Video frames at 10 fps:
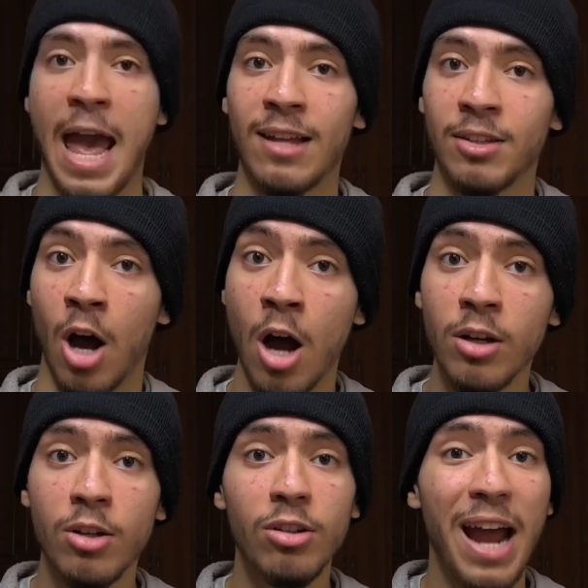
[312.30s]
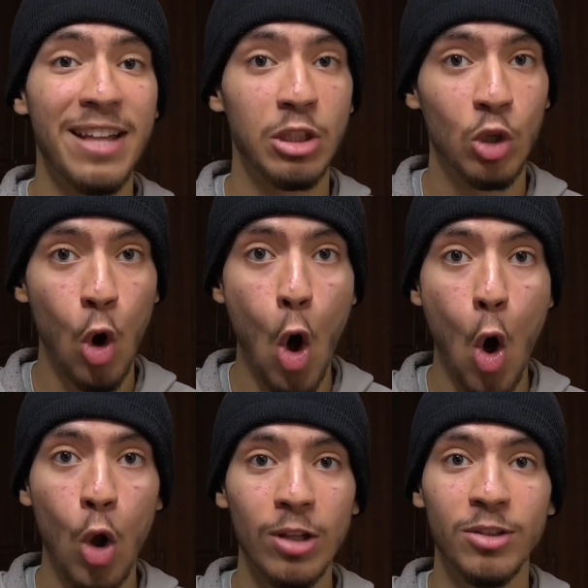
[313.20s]
And hunger and
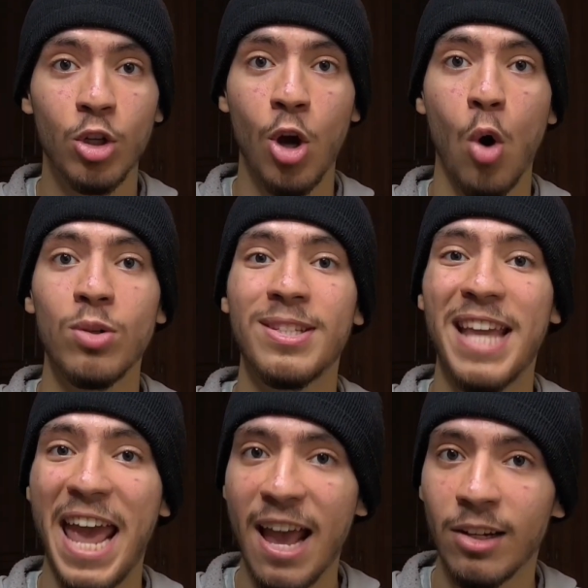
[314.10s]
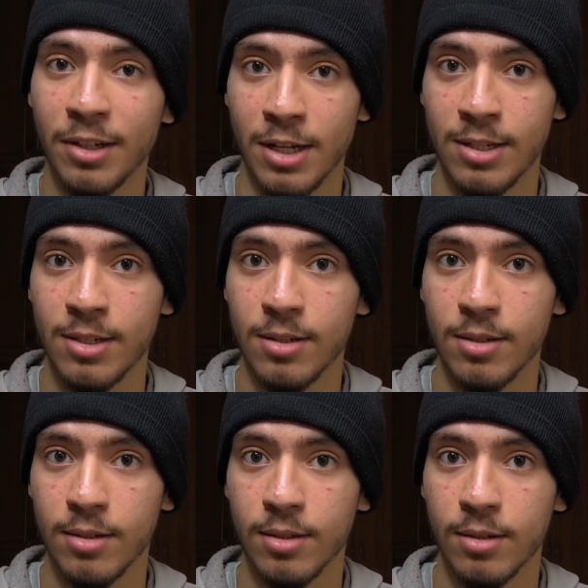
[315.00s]
cold caused illness.